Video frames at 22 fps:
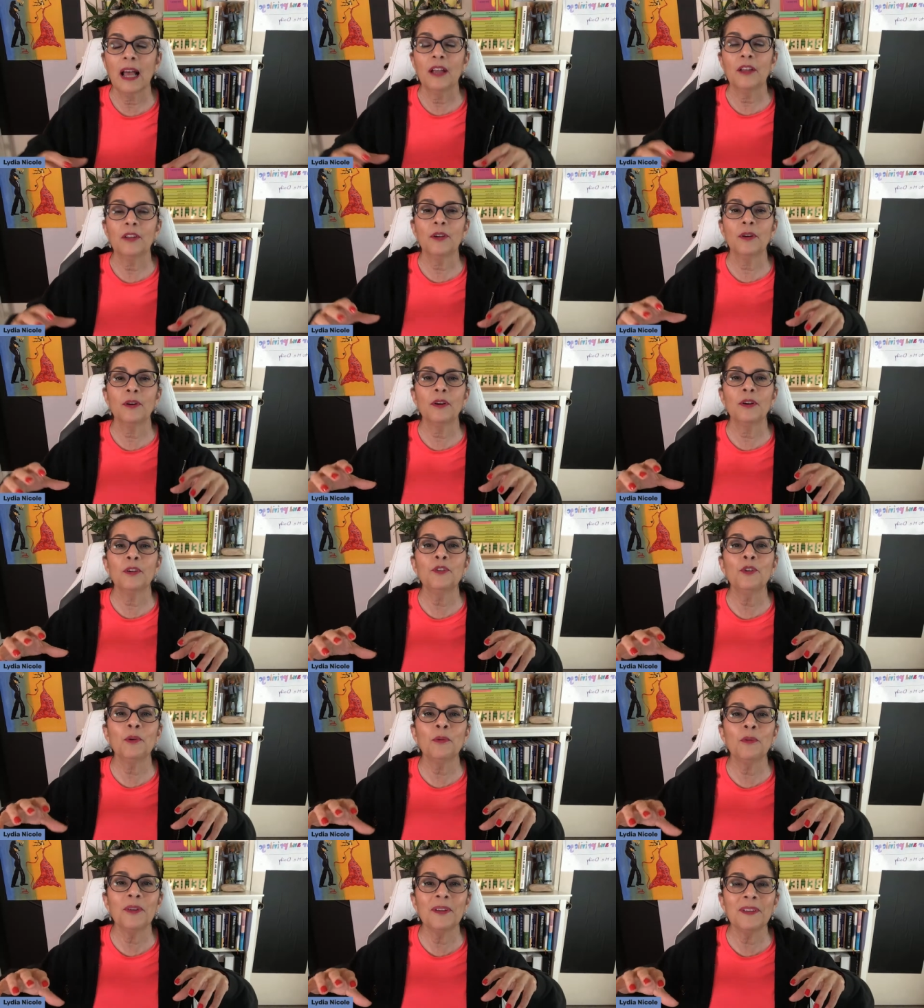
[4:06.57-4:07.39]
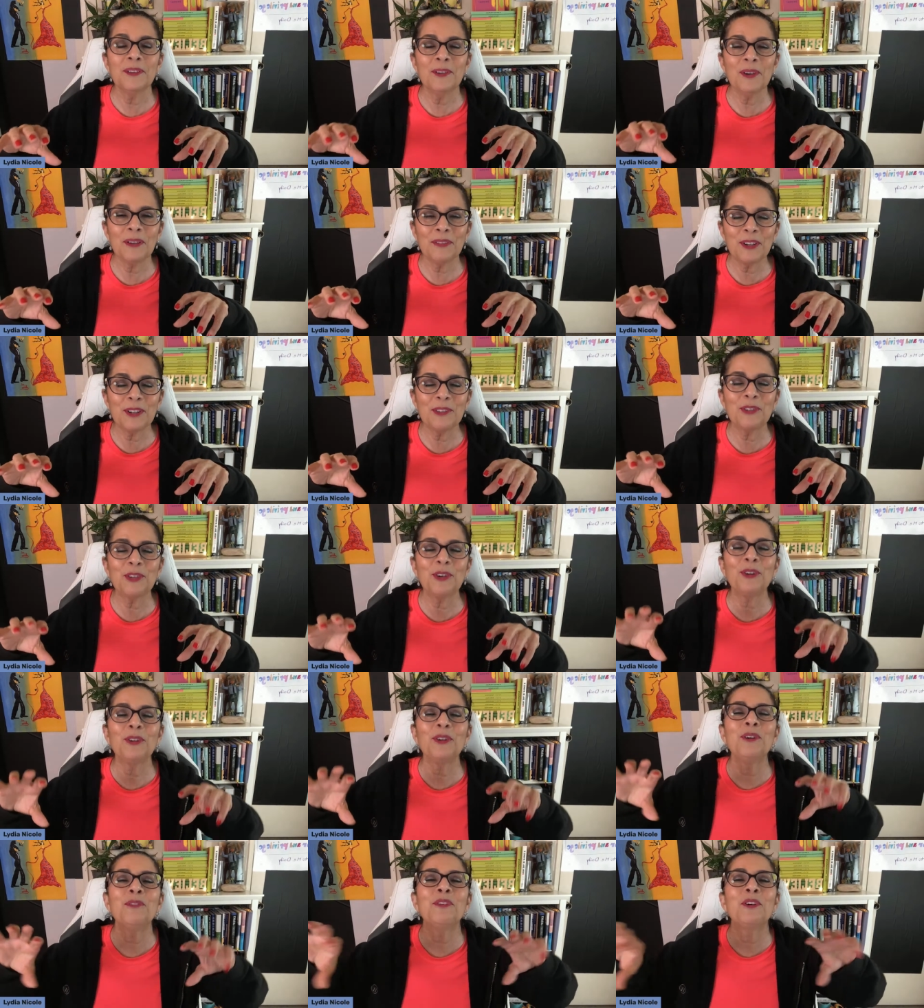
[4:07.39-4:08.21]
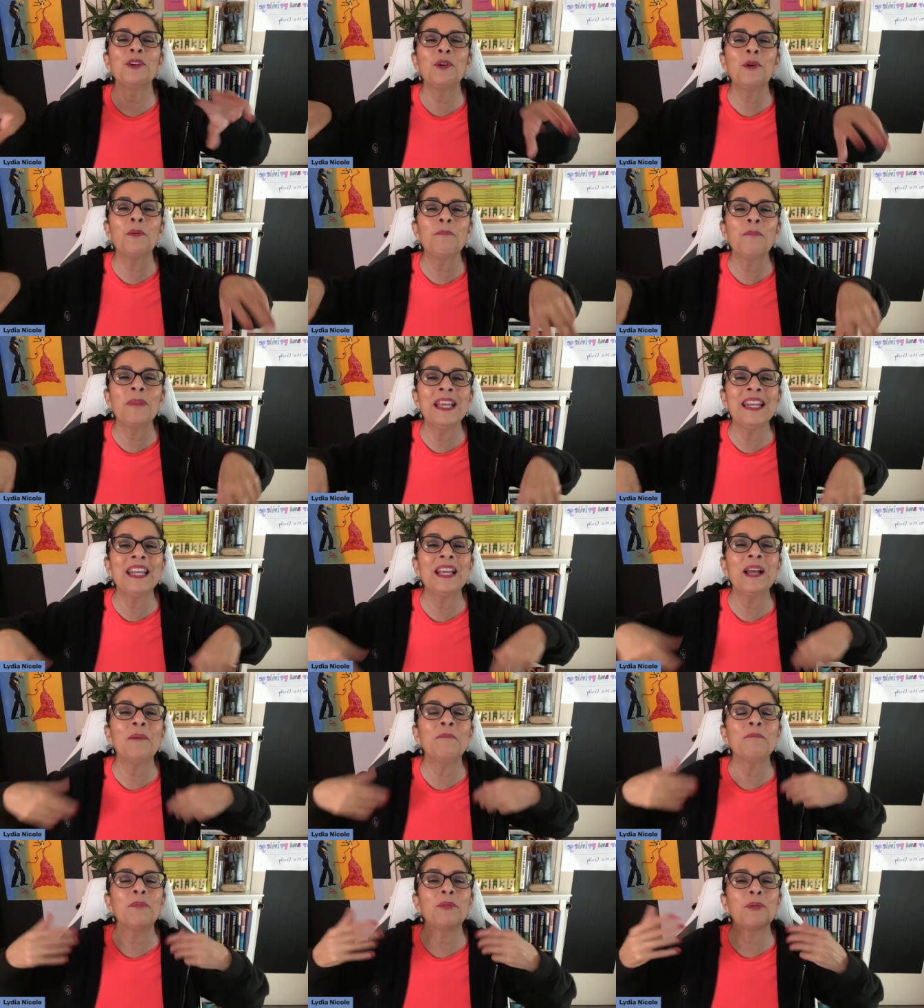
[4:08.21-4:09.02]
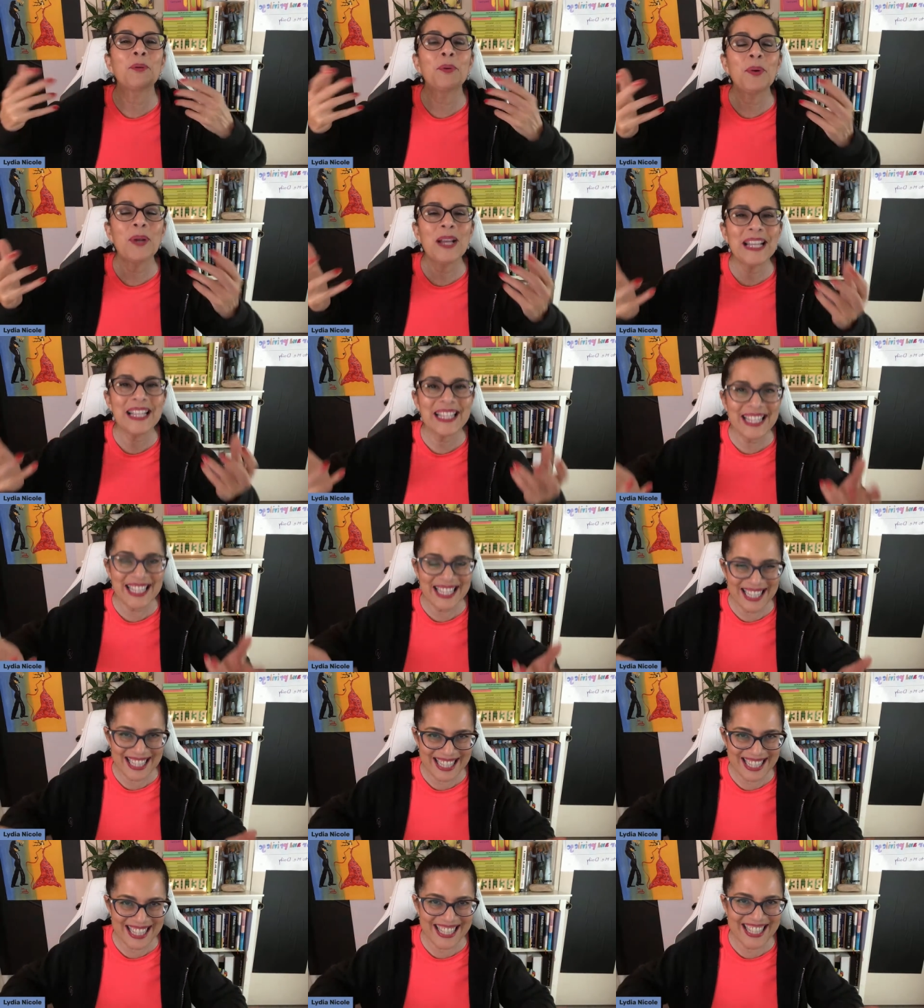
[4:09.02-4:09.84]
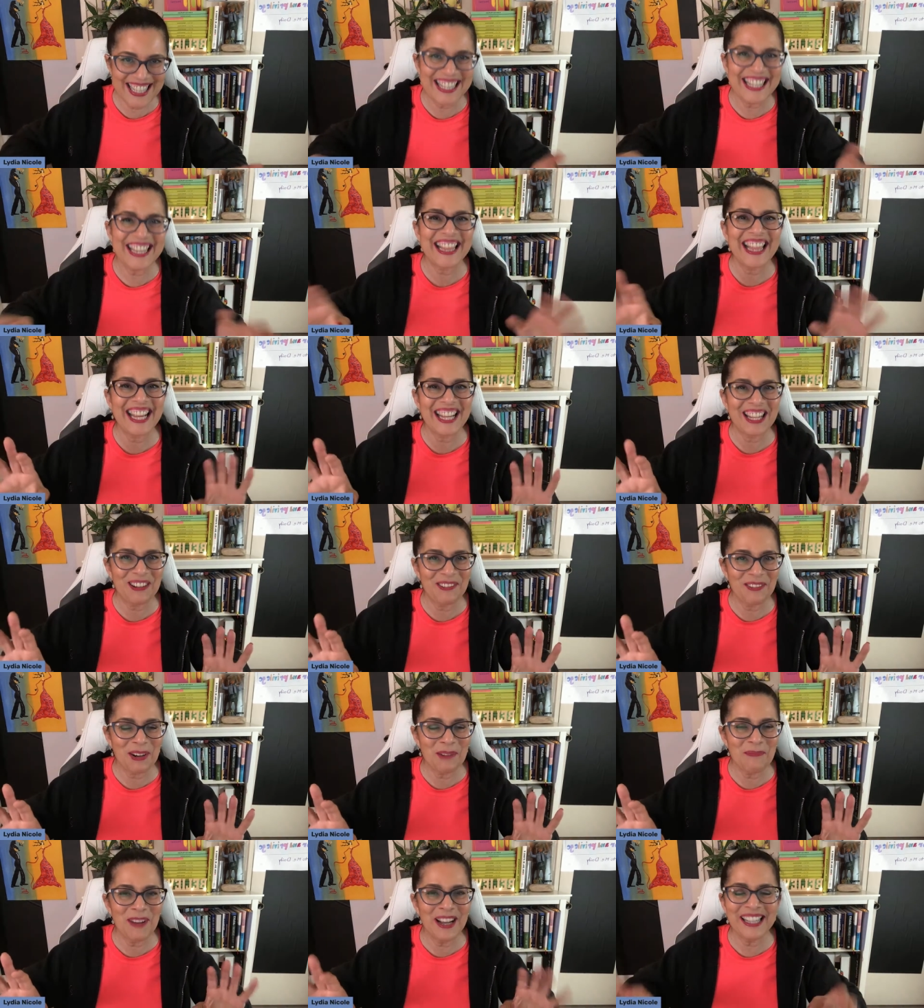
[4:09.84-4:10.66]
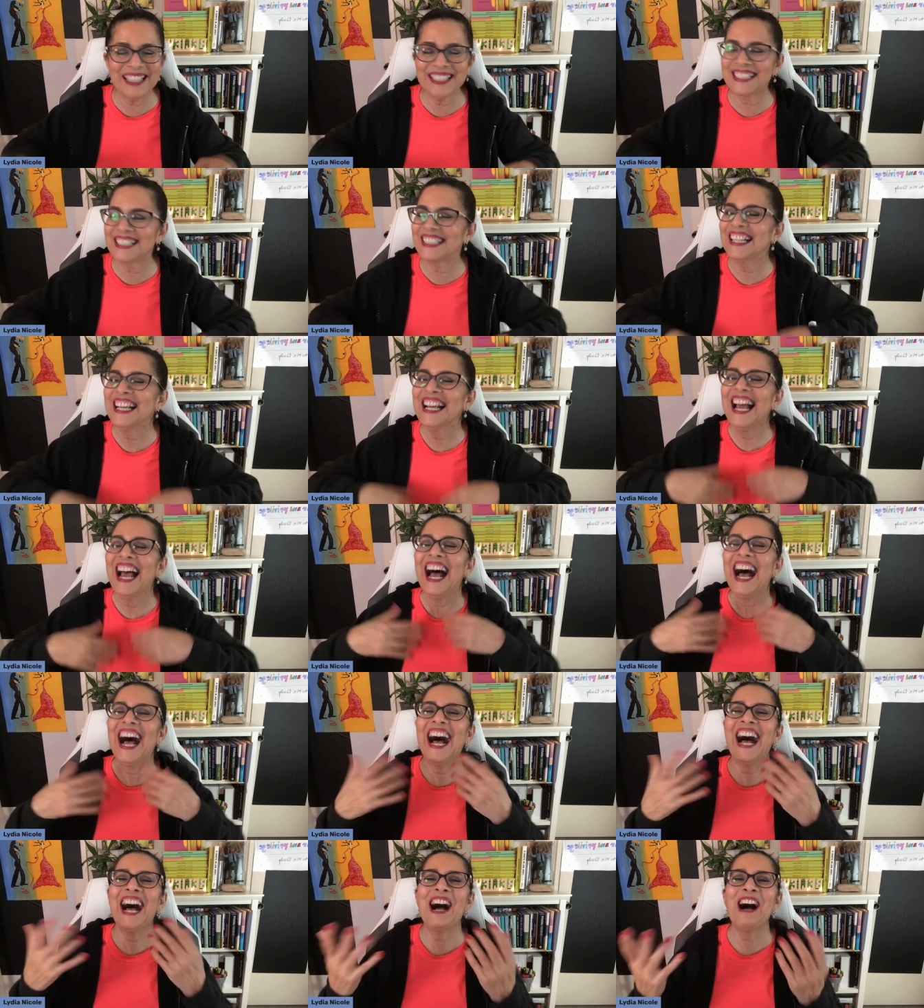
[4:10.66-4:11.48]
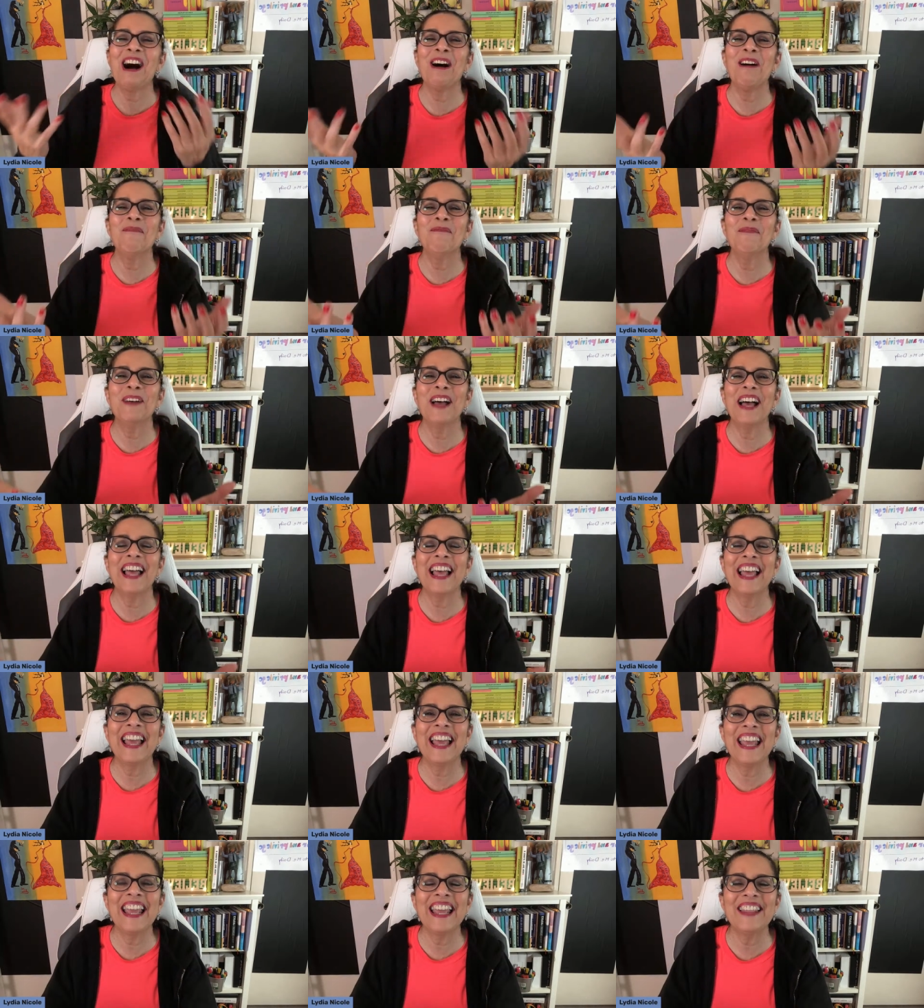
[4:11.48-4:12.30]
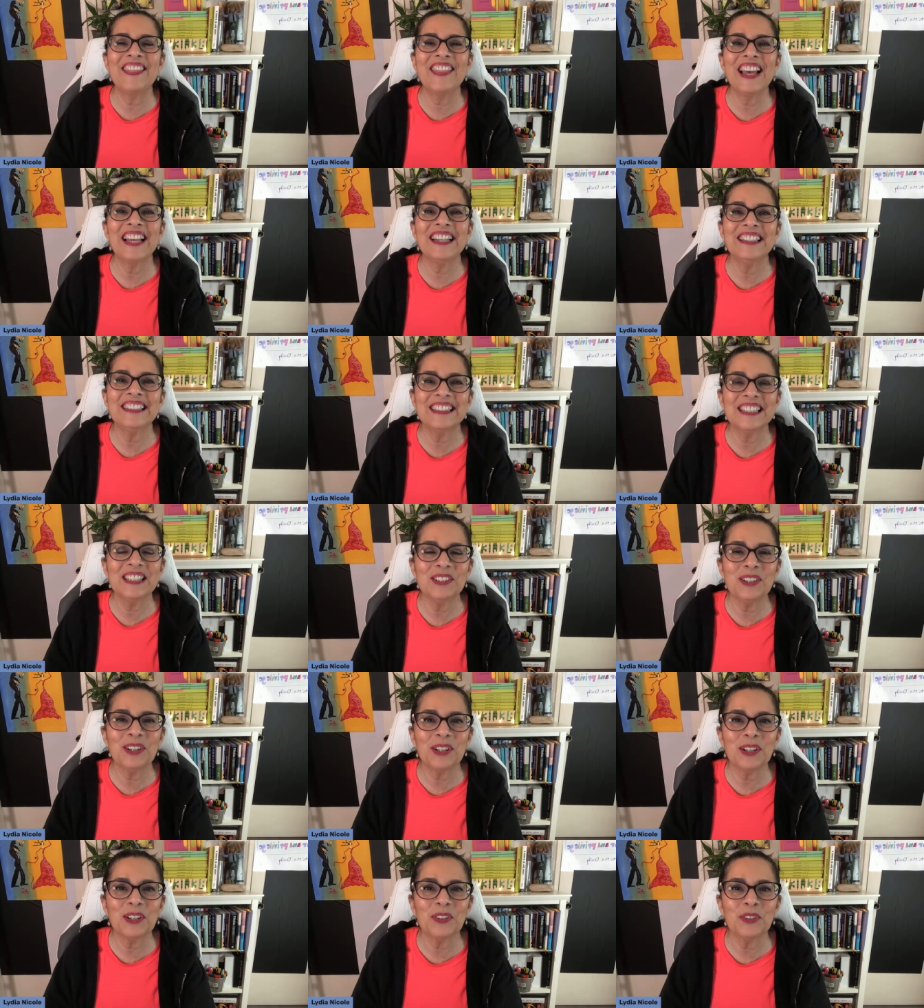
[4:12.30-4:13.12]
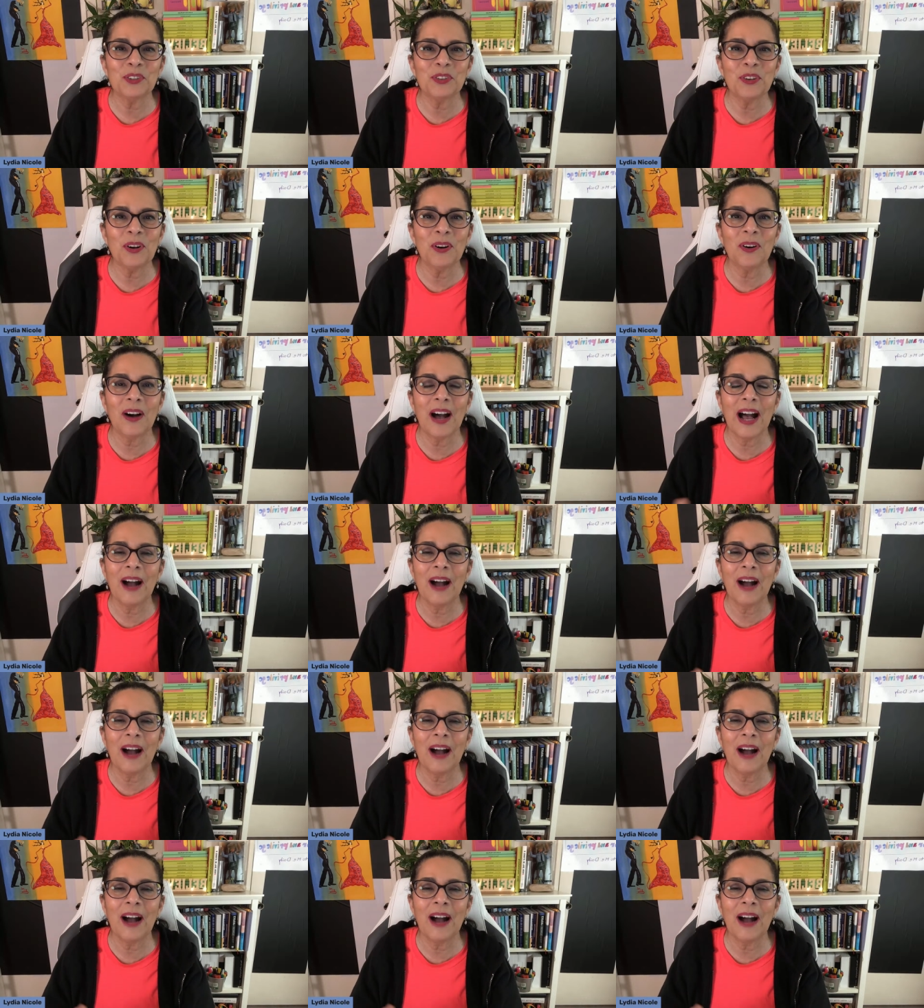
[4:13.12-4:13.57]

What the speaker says: You have control over your media presence. Thank you very much. That is in your control.